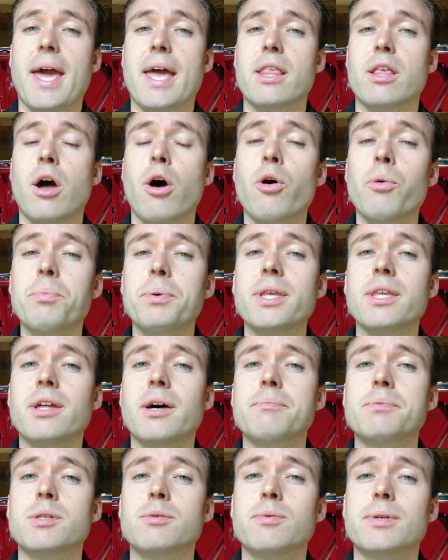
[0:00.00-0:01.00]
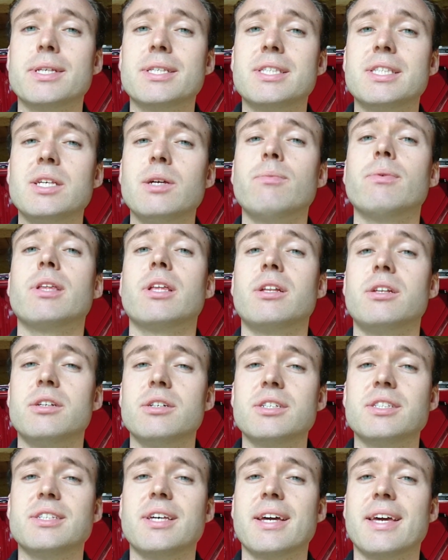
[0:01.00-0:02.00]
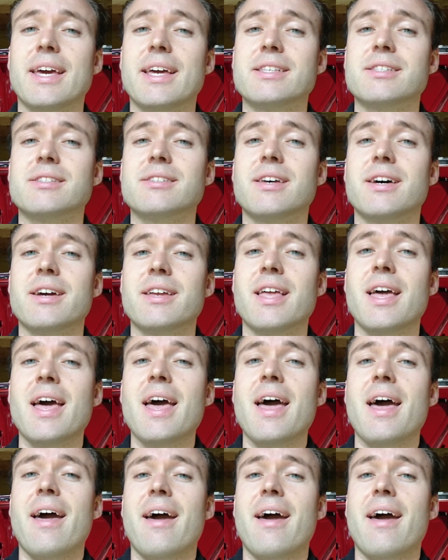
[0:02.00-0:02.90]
and open it up so we can see what it looks like inside,